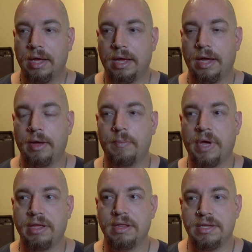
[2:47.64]

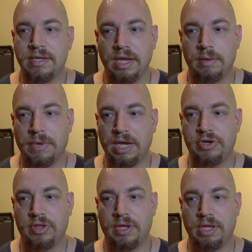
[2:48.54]
I think the second
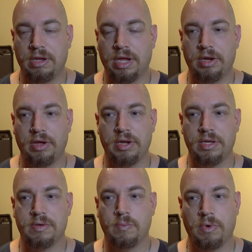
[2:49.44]
major thing that I
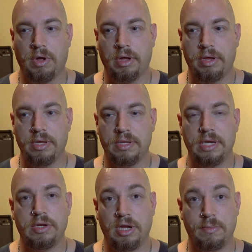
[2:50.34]
noticed was
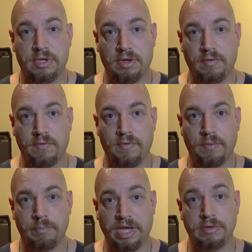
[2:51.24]
in terms
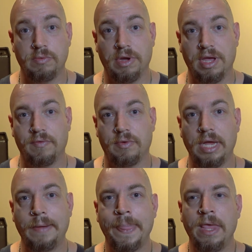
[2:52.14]
of muscle recovery.